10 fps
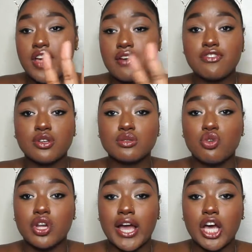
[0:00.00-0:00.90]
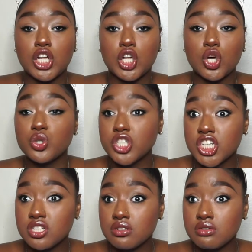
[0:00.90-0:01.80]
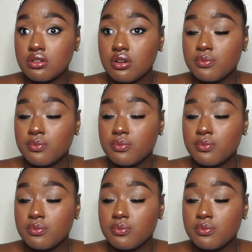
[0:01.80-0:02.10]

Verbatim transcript: That feels more like a lotion